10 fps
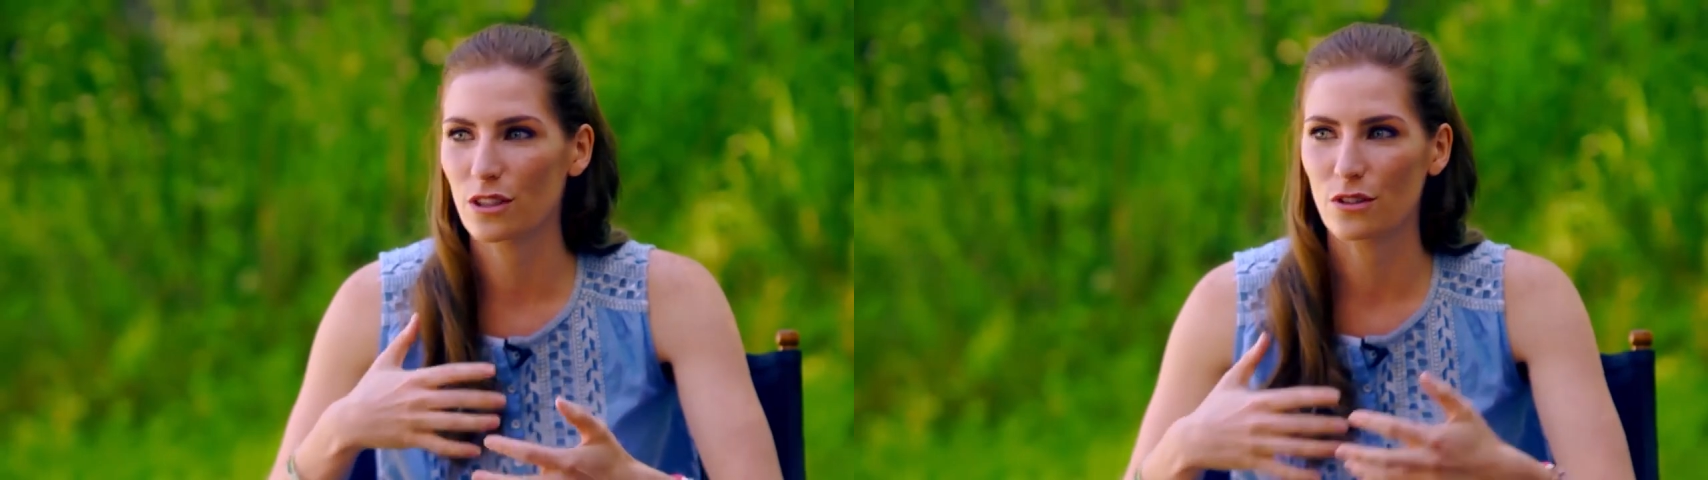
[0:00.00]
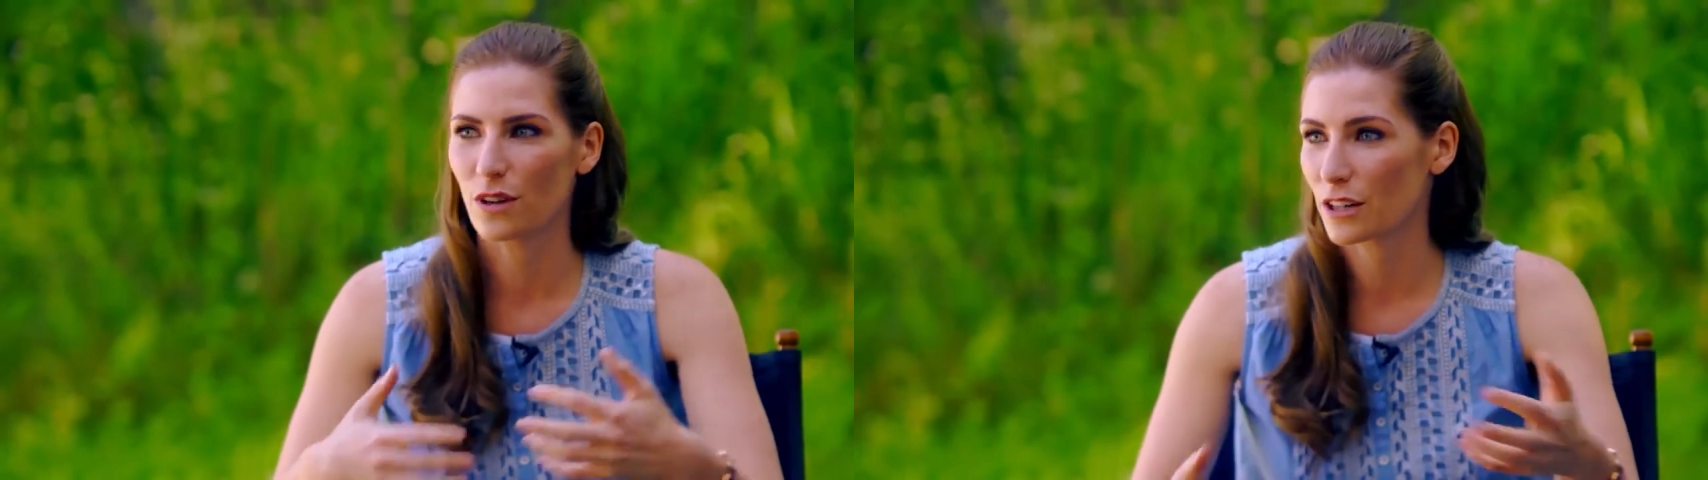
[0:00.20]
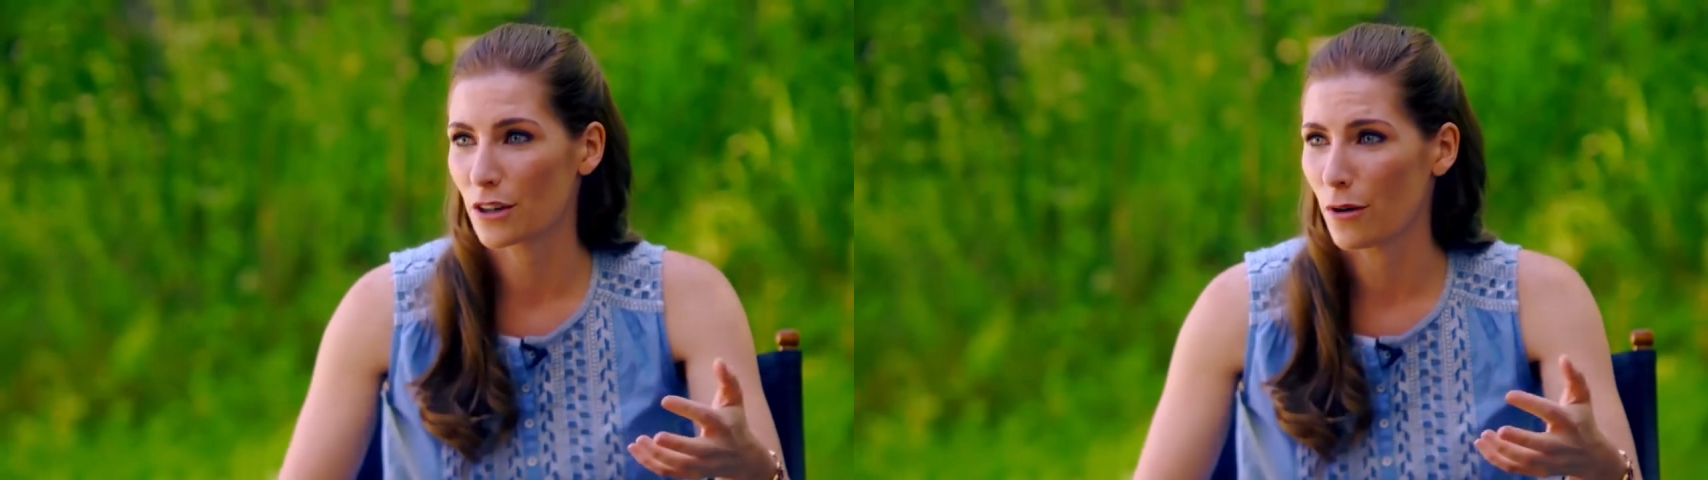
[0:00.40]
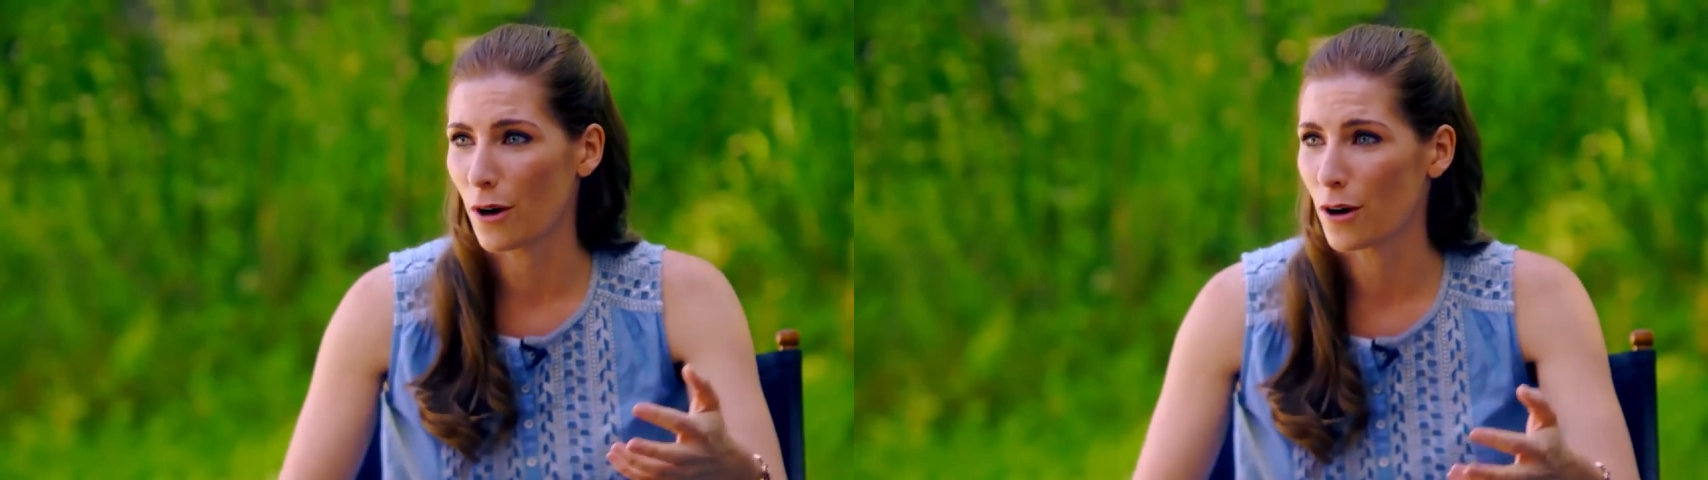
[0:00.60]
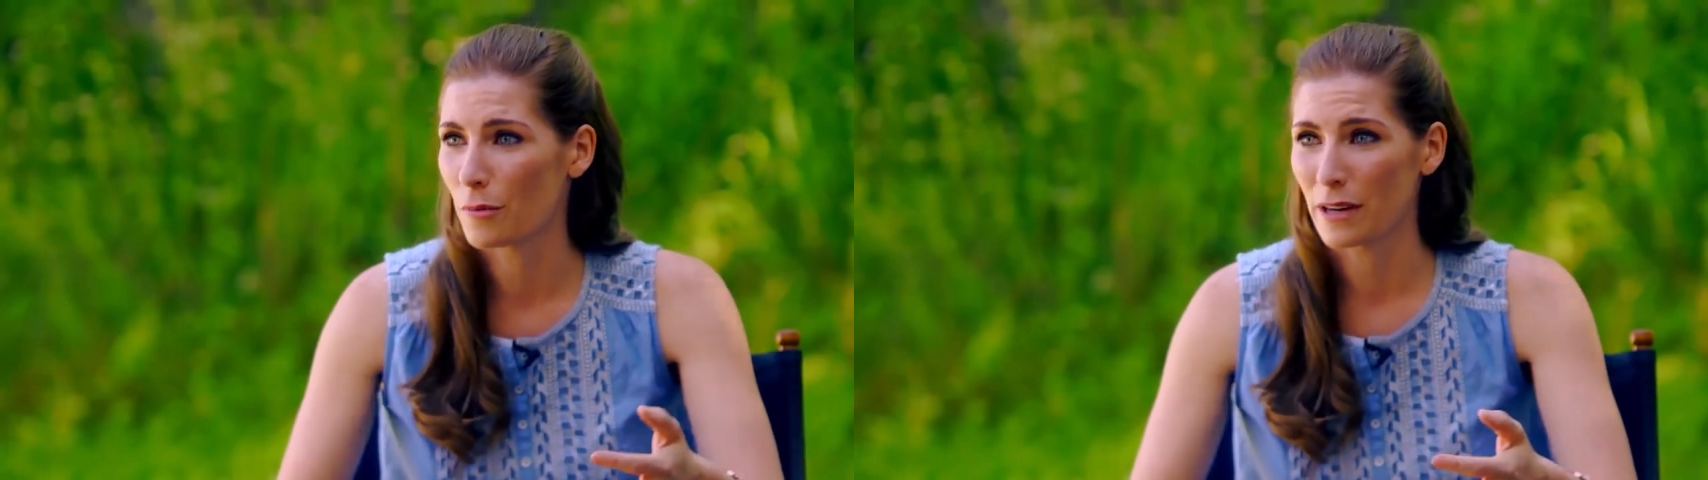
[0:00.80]
that you kind of go
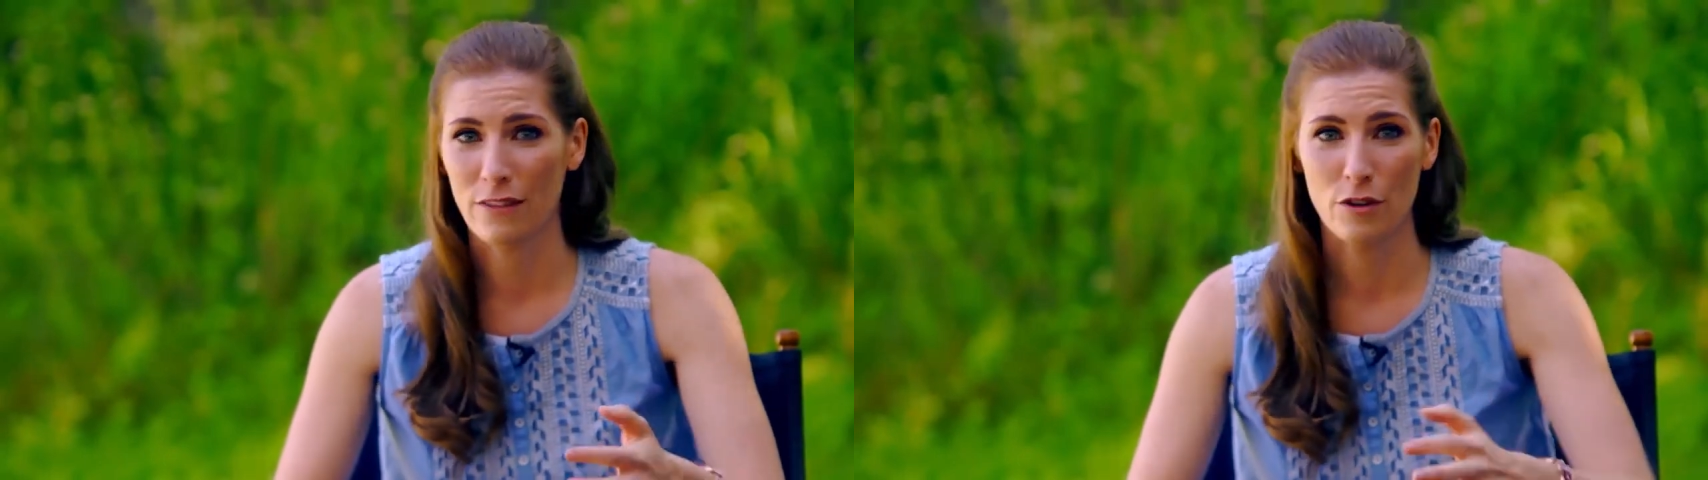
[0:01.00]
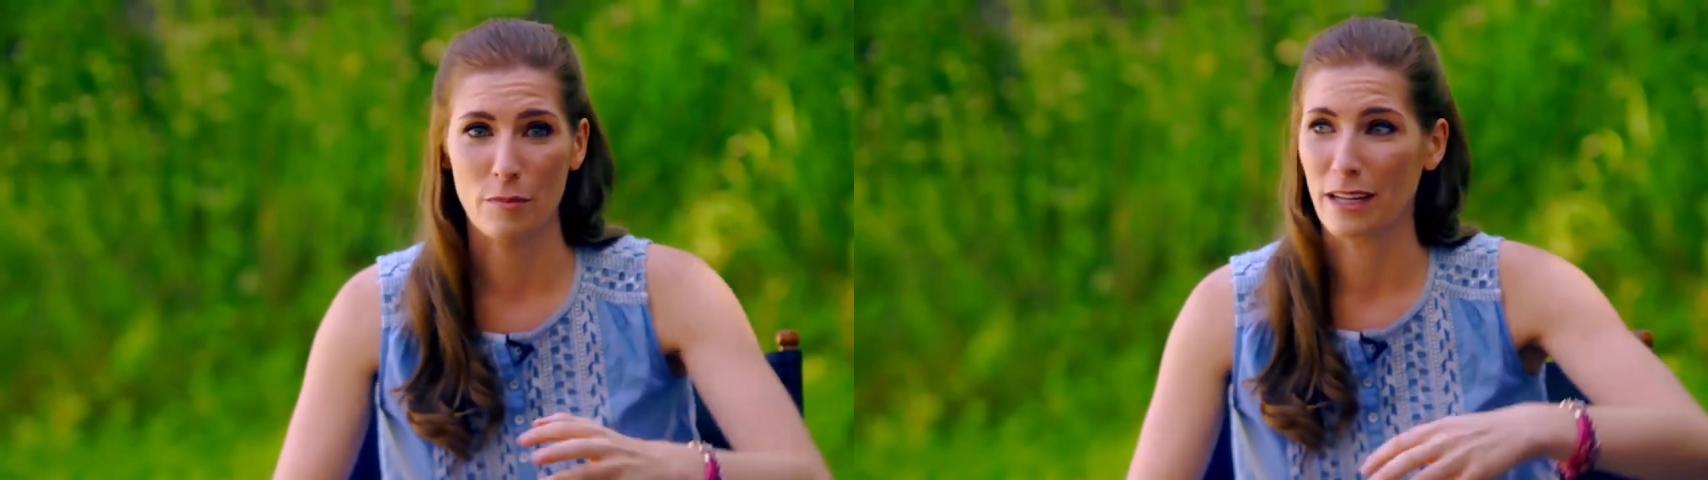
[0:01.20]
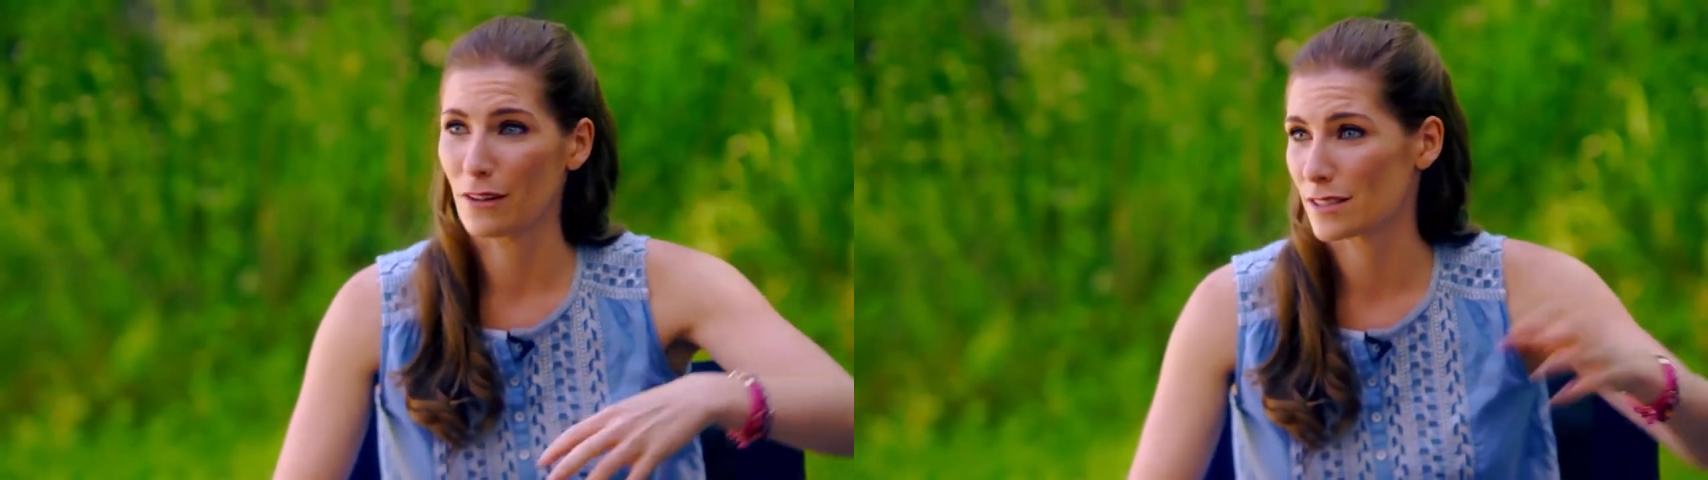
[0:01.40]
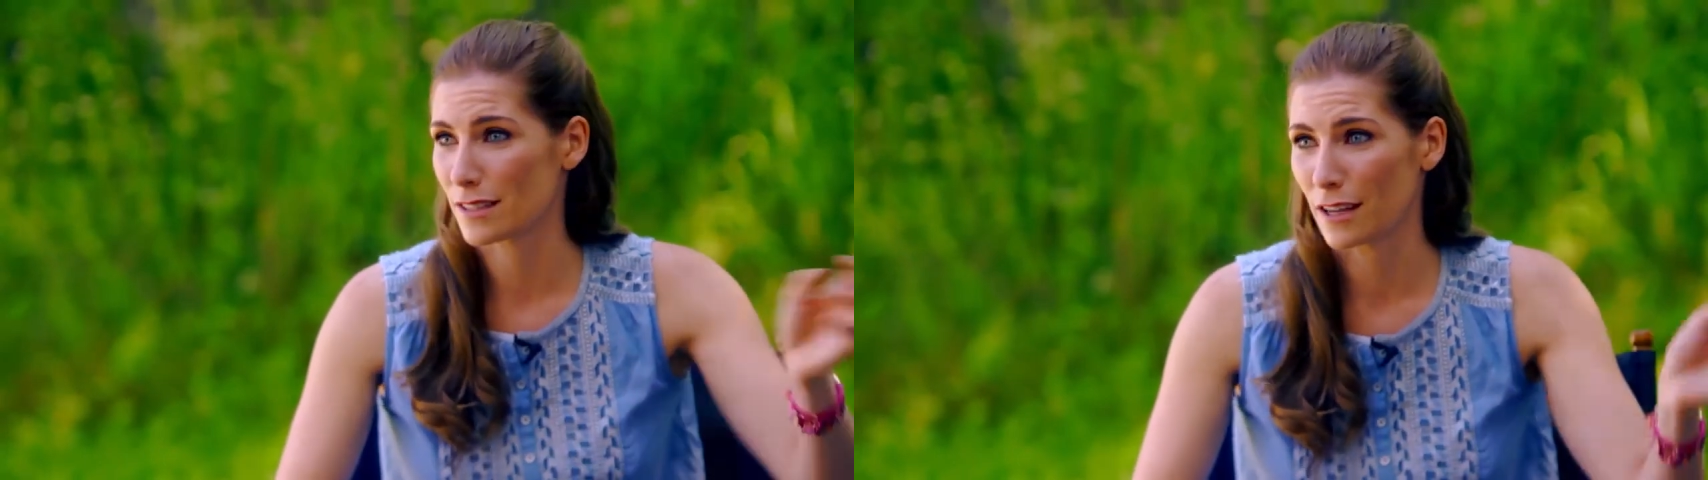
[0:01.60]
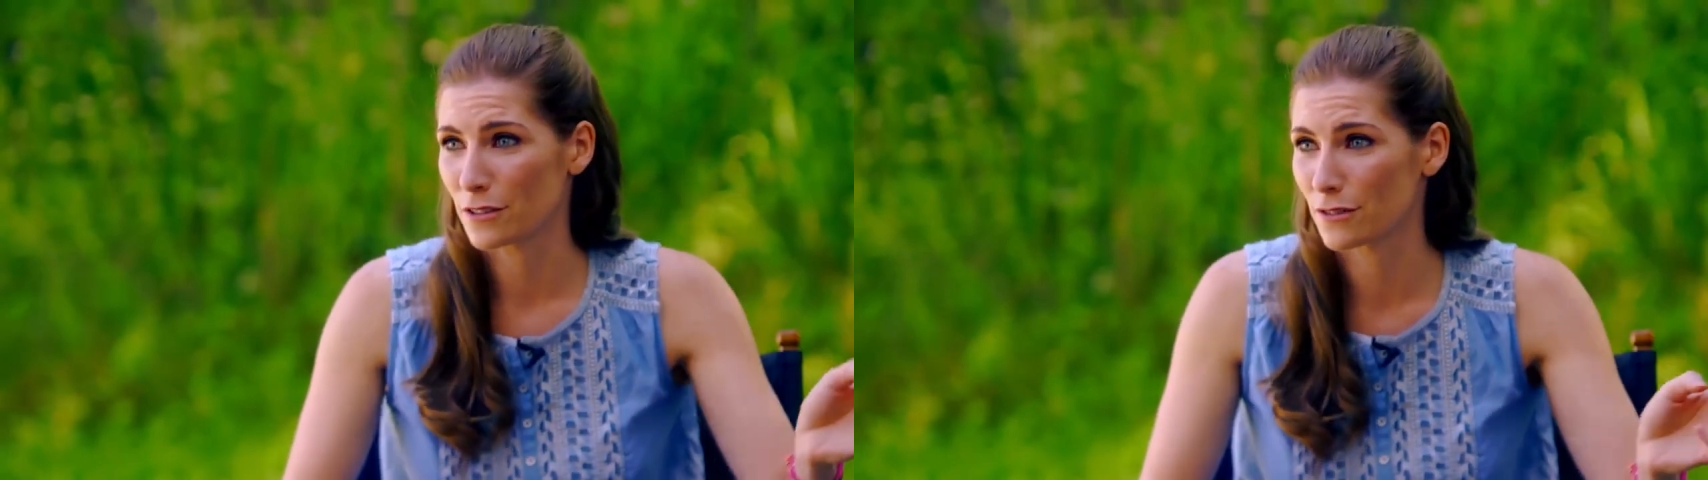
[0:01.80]
home and everybody else
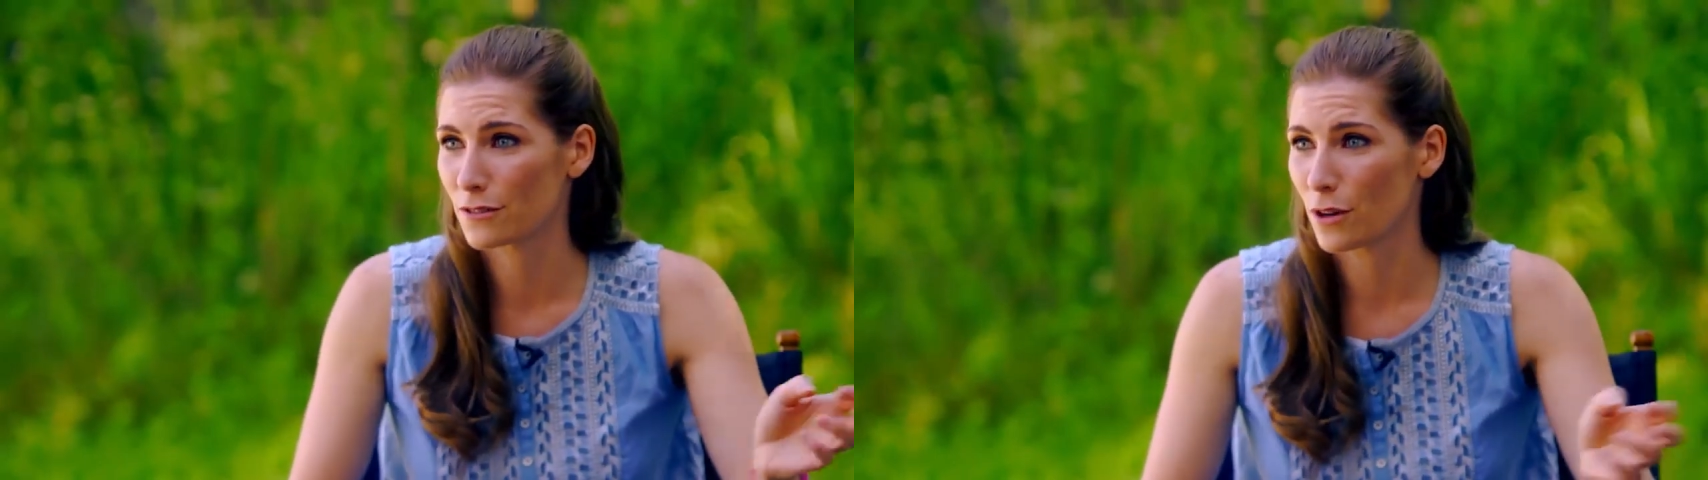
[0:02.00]
kind of